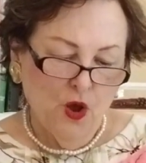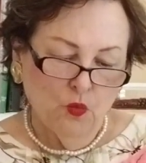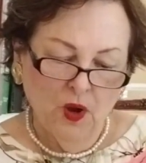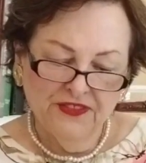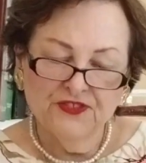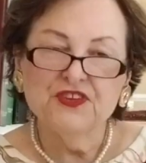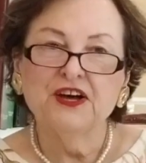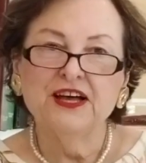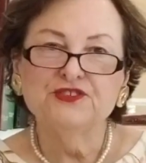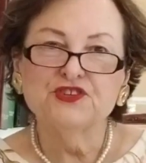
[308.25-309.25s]
One
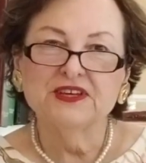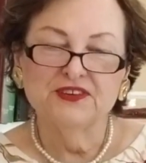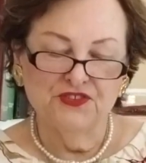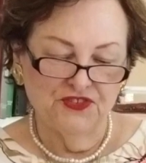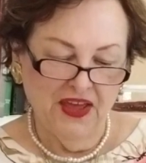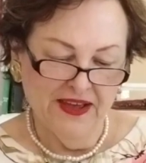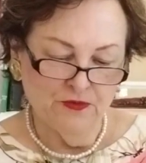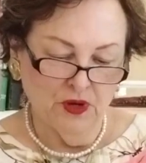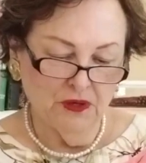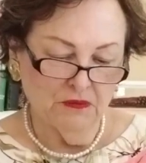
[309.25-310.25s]
such is
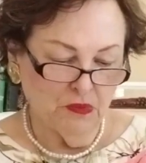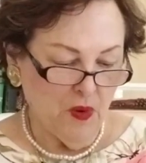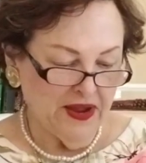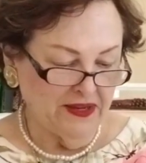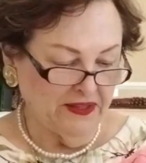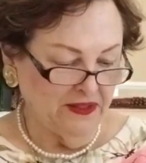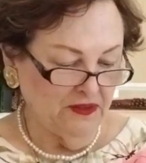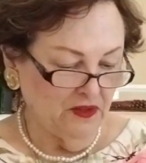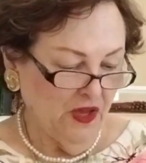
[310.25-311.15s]
Sarah Brannon,